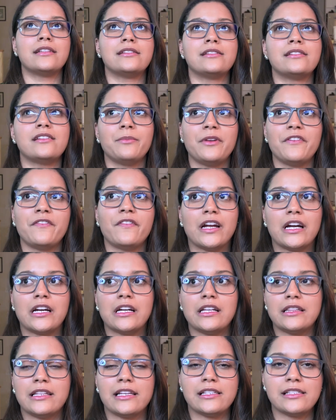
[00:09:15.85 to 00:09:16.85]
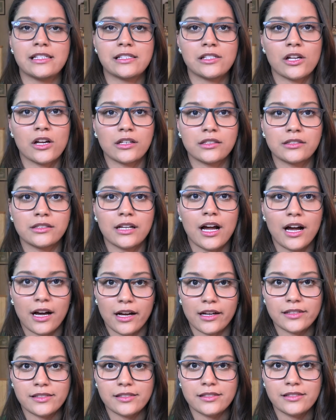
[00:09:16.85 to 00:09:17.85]
To be fair, this is on
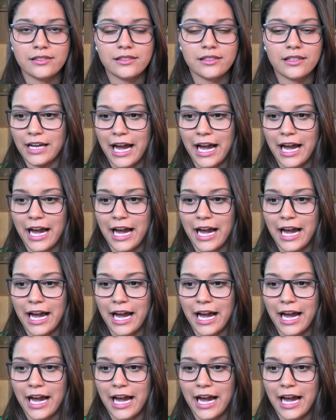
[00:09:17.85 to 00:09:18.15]
us.